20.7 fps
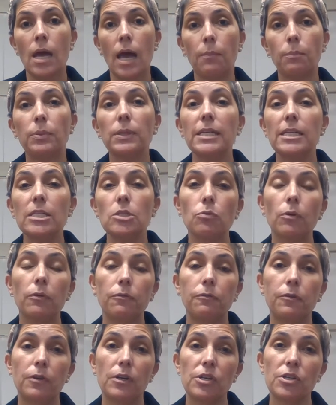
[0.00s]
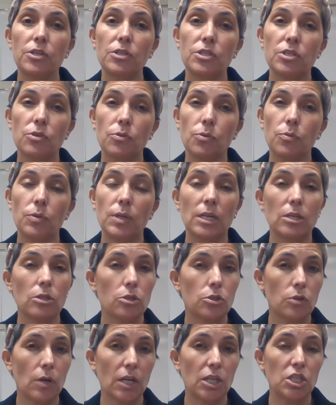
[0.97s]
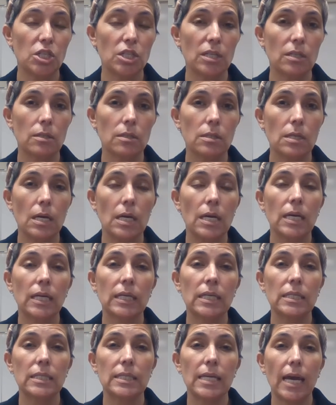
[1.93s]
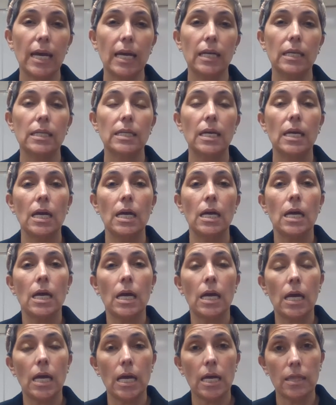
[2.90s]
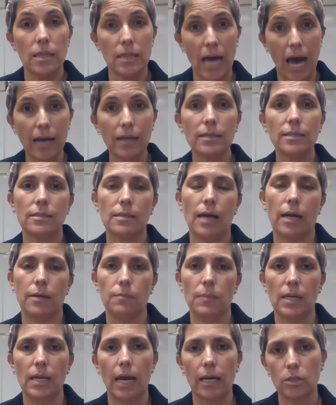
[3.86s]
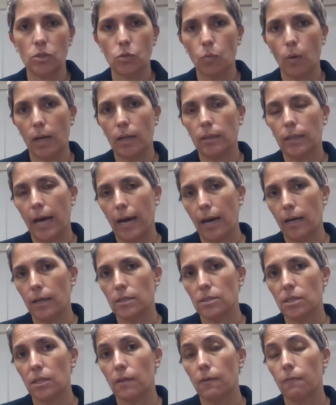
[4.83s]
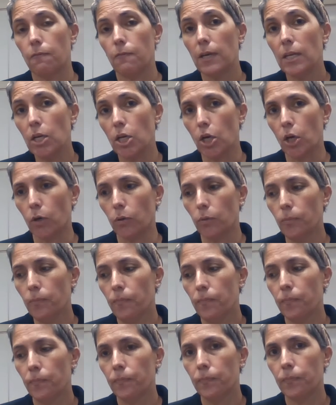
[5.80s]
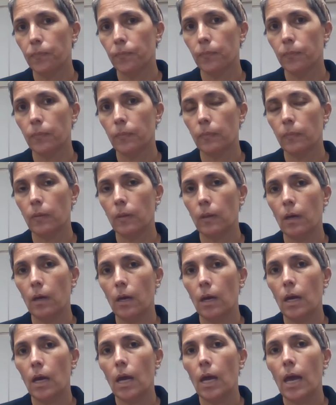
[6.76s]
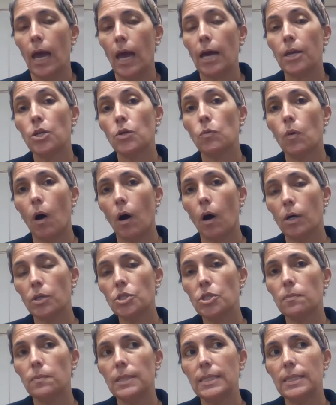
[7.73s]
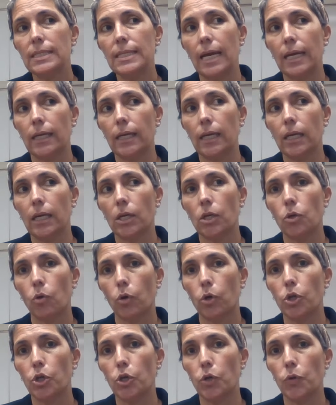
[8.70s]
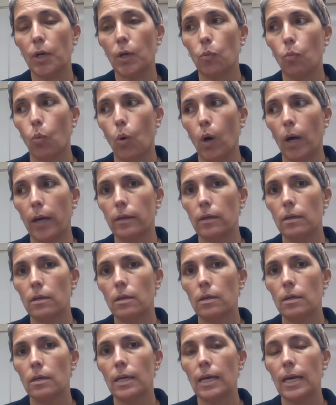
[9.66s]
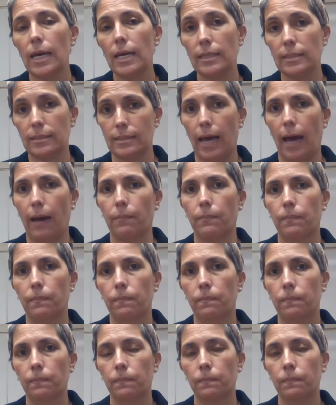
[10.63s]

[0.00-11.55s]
and please refer to the instructions contained in that assignment as well as the video. And you will also be taking your Unit 1 exam.